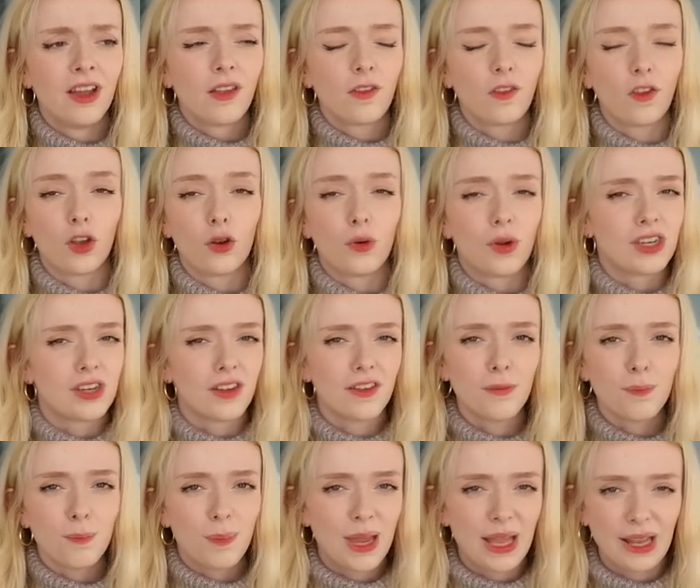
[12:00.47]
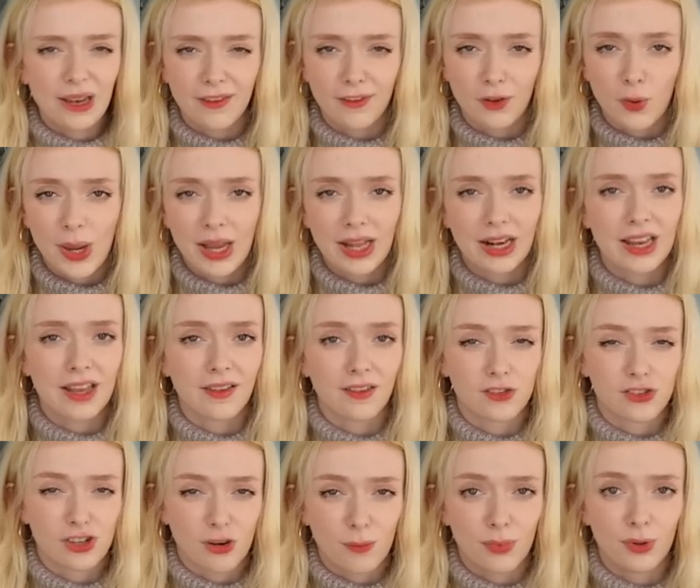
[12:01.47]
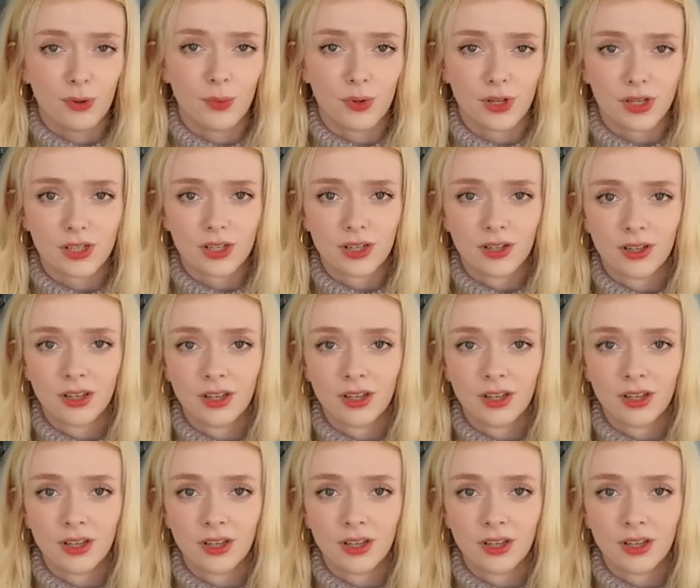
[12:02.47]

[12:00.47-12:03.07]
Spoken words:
So it doesn't pill as quickly as a jumper would.